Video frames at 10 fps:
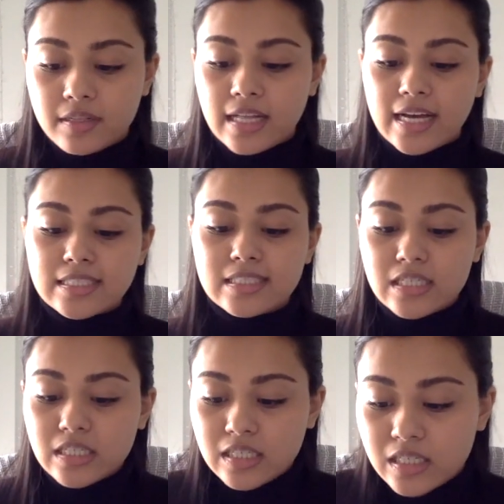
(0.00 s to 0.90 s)
class
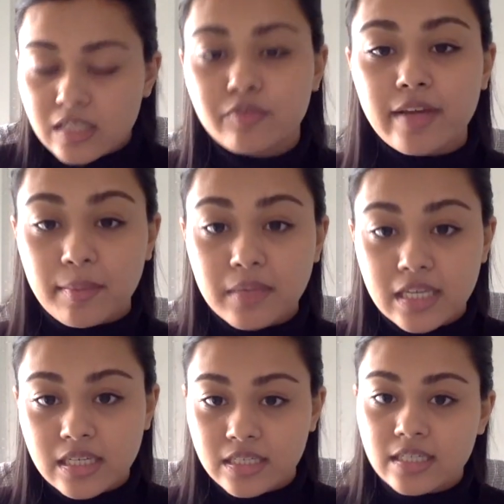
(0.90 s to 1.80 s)

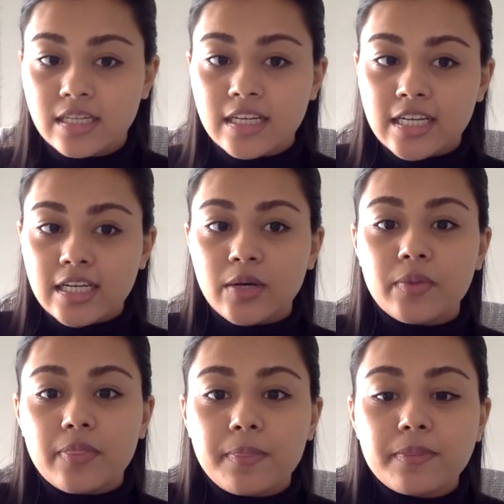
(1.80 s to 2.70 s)
family.
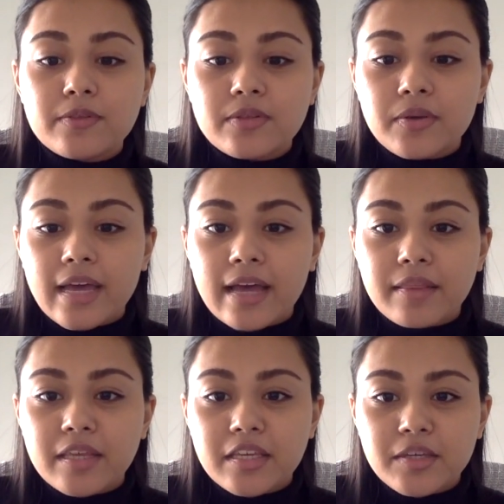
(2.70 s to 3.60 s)
So yeah,
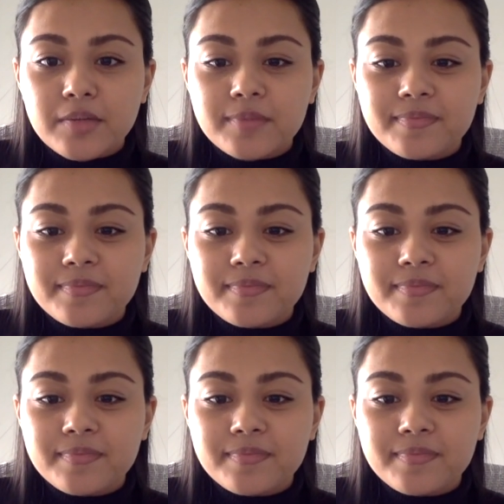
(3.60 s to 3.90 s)
thank you.